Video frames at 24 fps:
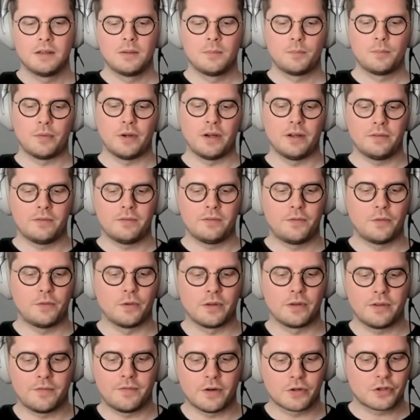But
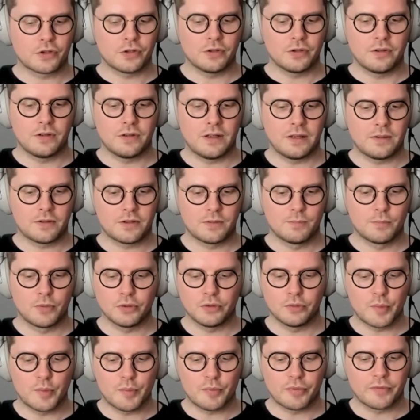for the function that
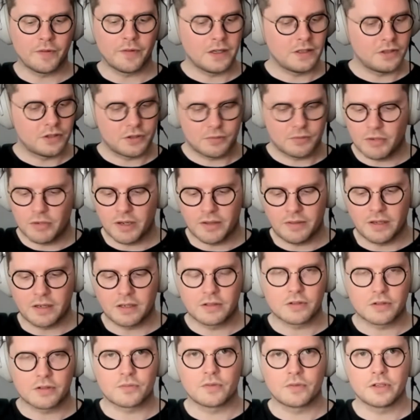Pulumi provides, I think it
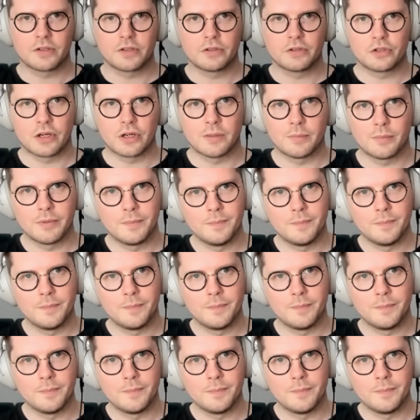does a really good job.